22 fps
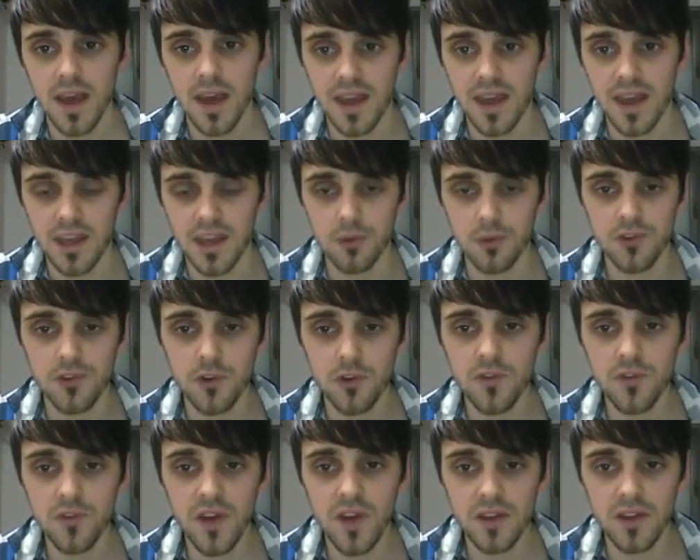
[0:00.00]
And there was
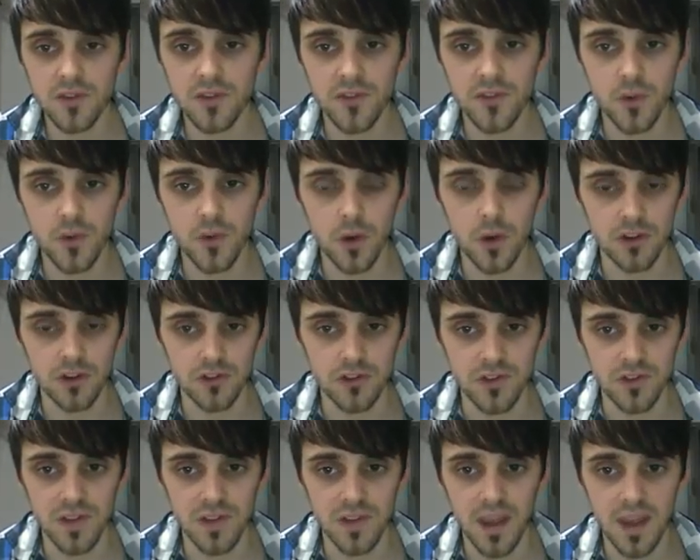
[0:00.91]

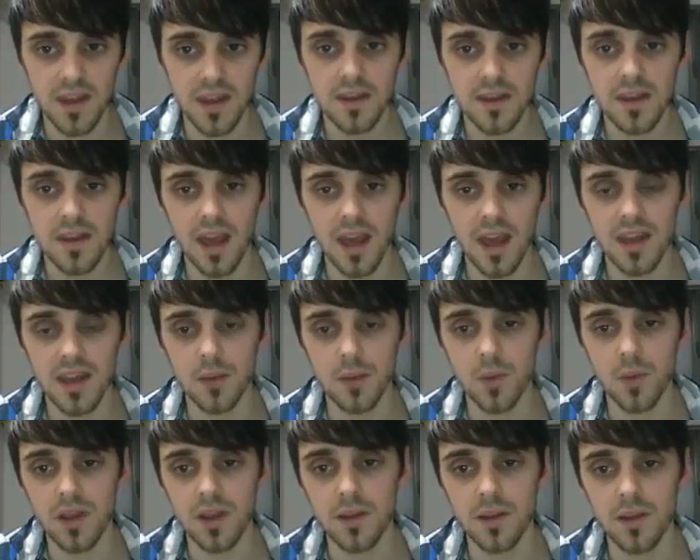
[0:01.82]
2,410, and
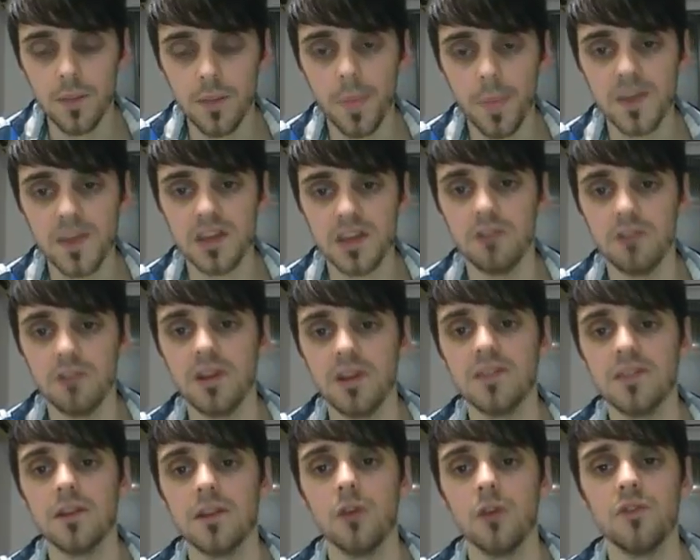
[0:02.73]
then we
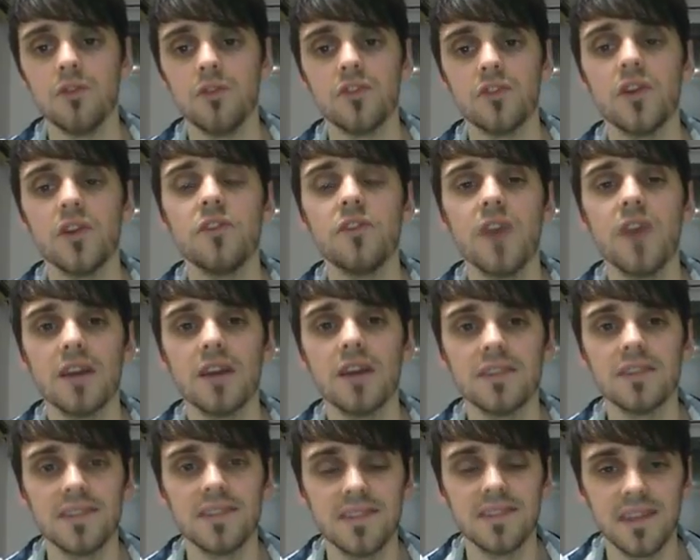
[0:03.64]
generated over
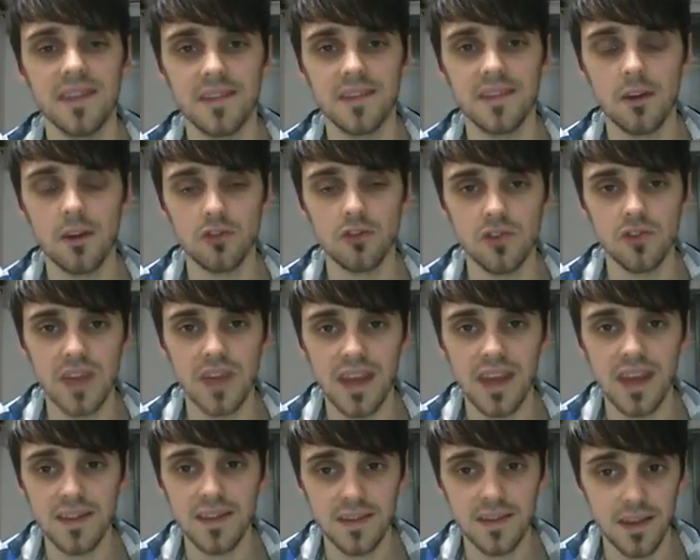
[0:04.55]

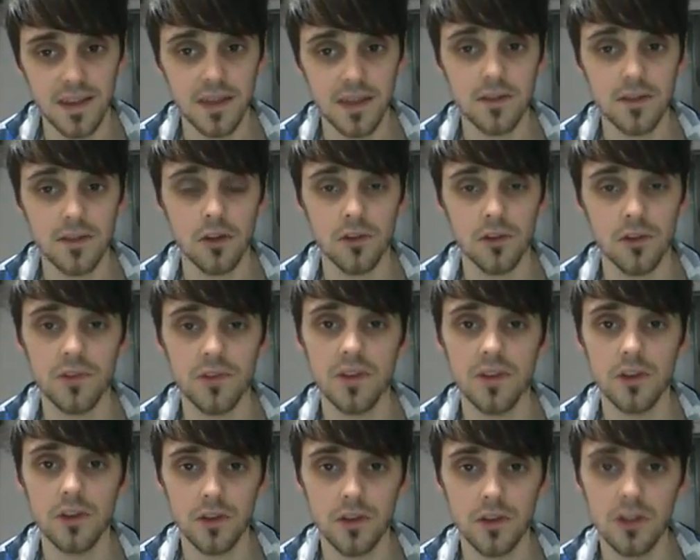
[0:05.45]
$3,688.
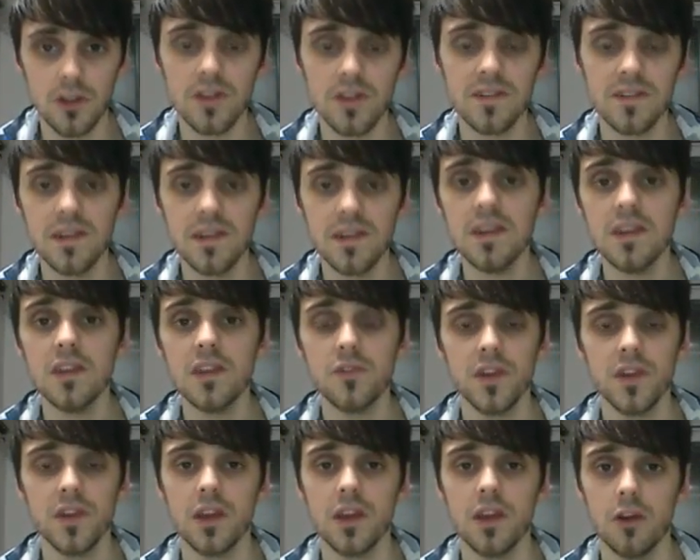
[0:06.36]
And you can see these
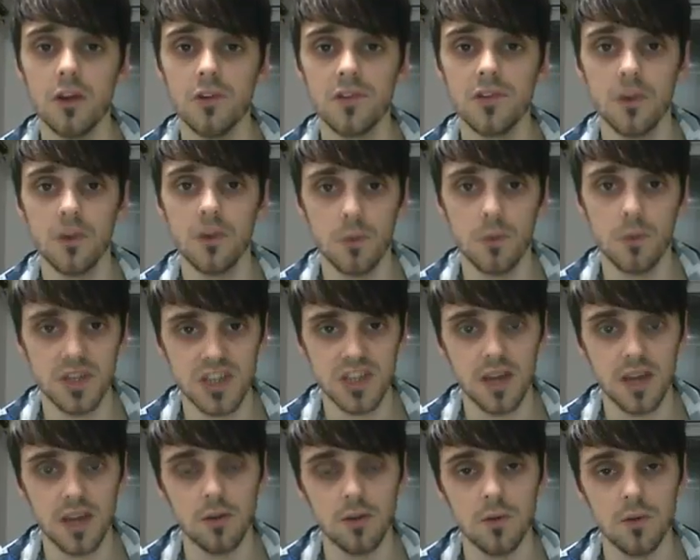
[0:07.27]
videos on my
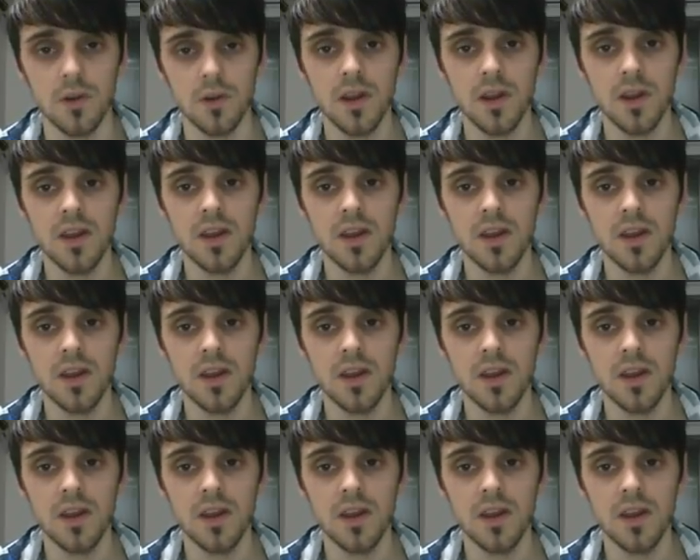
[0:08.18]
channel